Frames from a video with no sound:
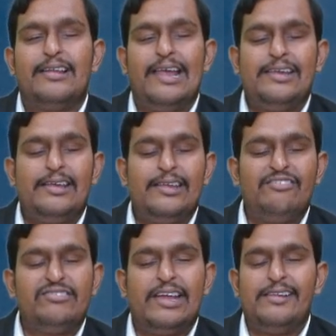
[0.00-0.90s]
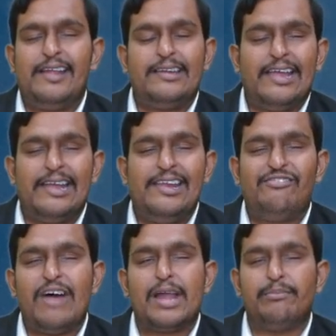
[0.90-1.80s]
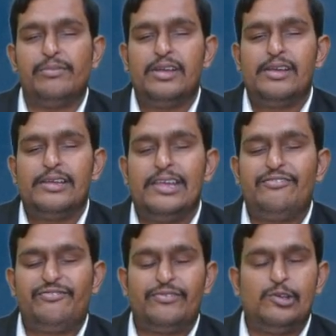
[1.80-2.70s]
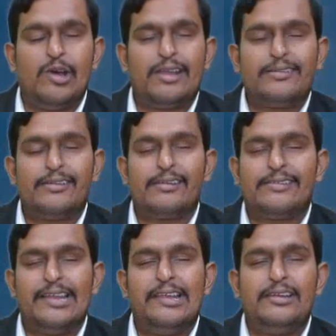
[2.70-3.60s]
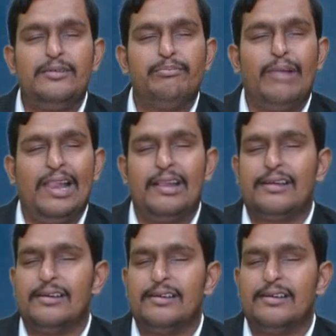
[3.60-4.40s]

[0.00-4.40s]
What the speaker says: Like if there is a dairy farm, if you are selling milk,